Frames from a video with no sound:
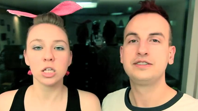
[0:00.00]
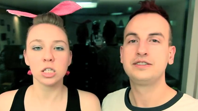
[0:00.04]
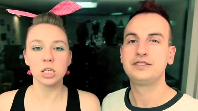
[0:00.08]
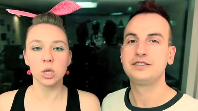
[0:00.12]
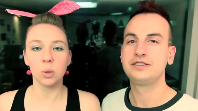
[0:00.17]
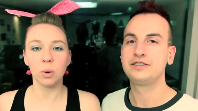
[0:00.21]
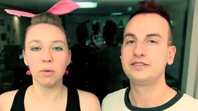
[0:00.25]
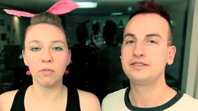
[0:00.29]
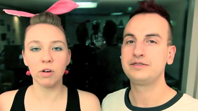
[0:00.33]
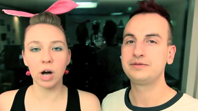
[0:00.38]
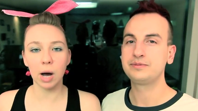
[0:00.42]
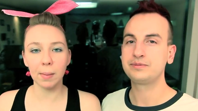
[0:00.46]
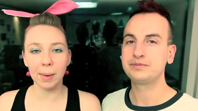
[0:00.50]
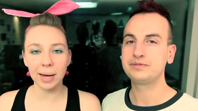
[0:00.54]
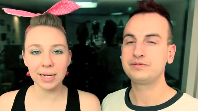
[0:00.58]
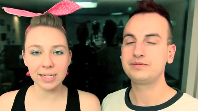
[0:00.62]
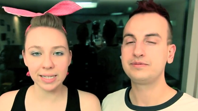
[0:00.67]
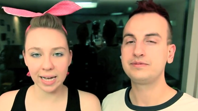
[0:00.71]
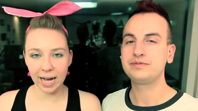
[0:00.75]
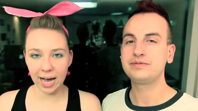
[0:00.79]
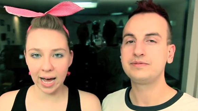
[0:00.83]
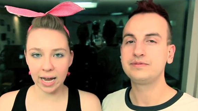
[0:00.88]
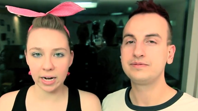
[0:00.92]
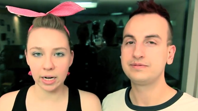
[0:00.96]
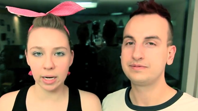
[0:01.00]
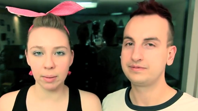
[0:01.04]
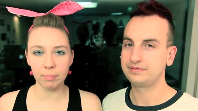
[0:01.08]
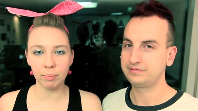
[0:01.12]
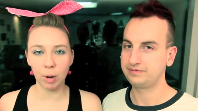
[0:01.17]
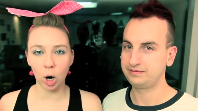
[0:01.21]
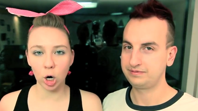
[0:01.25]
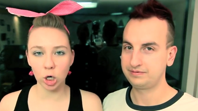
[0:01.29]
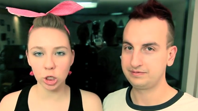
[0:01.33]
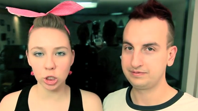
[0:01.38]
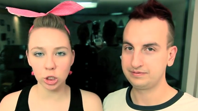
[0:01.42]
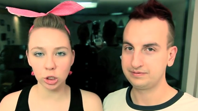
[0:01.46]
Speaker 1: So we've got my dad, an
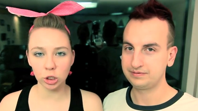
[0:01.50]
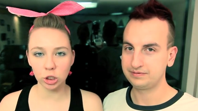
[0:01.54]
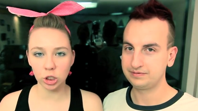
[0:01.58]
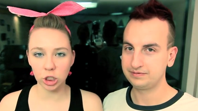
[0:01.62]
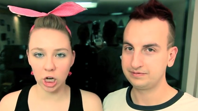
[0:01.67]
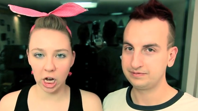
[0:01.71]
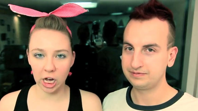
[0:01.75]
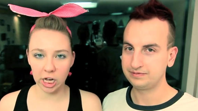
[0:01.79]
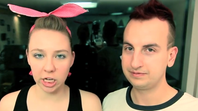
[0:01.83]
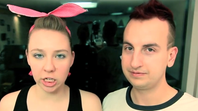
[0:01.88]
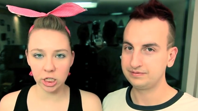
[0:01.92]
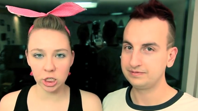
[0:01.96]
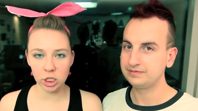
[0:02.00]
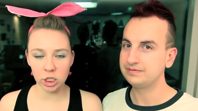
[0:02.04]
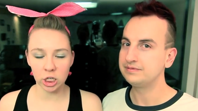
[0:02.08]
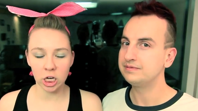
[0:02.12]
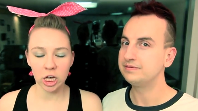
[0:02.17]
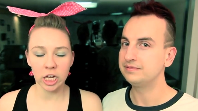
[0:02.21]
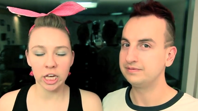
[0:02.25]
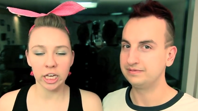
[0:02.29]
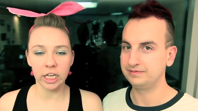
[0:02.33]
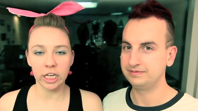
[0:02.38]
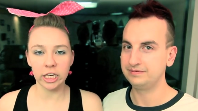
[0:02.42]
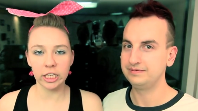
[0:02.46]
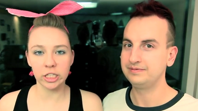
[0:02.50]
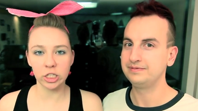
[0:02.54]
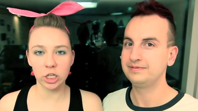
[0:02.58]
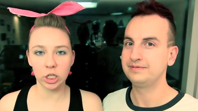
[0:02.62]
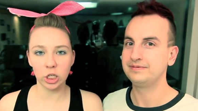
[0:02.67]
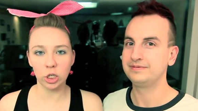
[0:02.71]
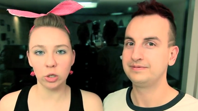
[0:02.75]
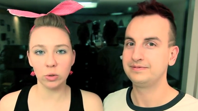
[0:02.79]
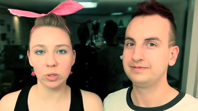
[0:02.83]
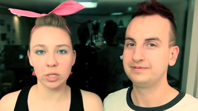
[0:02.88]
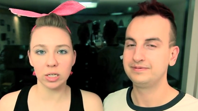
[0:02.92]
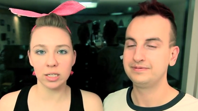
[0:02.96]
impartial judge. He's
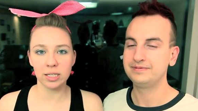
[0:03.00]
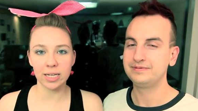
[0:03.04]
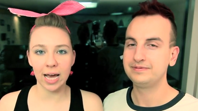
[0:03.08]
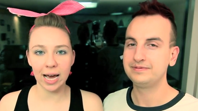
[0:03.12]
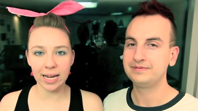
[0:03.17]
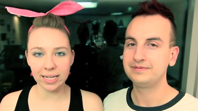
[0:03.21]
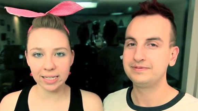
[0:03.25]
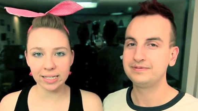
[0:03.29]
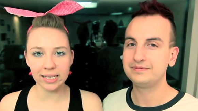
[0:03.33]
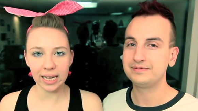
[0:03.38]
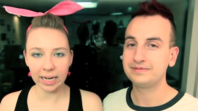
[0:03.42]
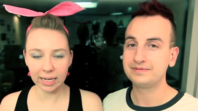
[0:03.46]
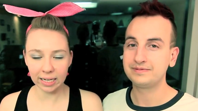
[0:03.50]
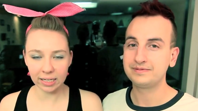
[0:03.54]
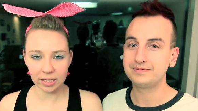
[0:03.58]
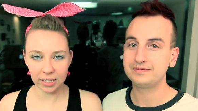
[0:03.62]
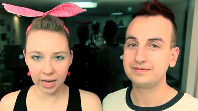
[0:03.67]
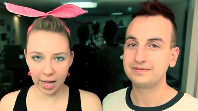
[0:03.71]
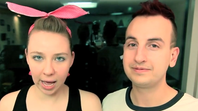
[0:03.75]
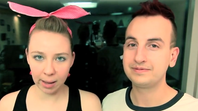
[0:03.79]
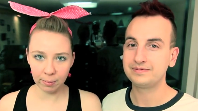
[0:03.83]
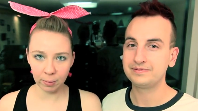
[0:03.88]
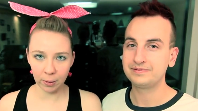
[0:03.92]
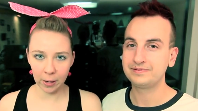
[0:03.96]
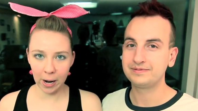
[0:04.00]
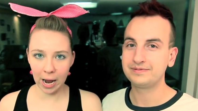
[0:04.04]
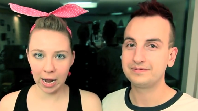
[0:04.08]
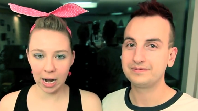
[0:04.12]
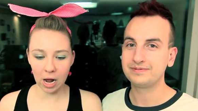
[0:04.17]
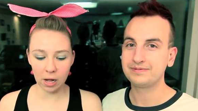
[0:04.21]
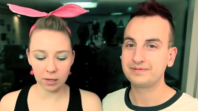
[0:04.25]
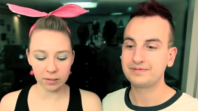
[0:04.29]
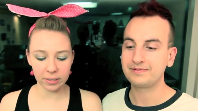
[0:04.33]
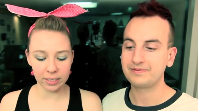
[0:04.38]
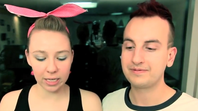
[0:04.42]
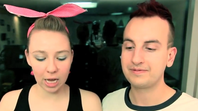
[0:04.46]
going to use a 10-second timer, and
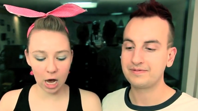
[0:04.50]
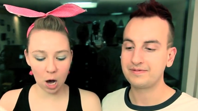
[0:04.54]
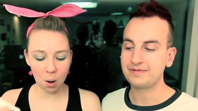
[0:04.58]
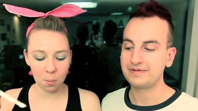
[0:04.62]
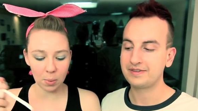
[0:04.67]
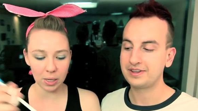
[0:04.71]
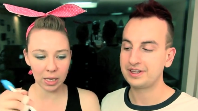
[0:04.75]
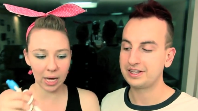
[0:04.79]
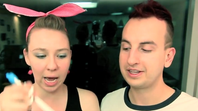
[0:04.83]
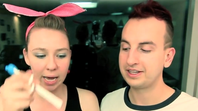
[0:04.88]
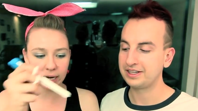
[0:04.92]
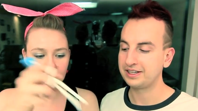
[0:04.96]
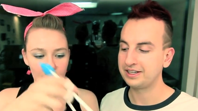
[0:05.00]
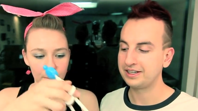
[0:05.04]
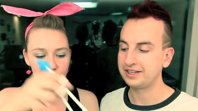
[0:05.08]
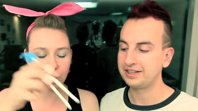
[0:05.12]
I'll see how many I can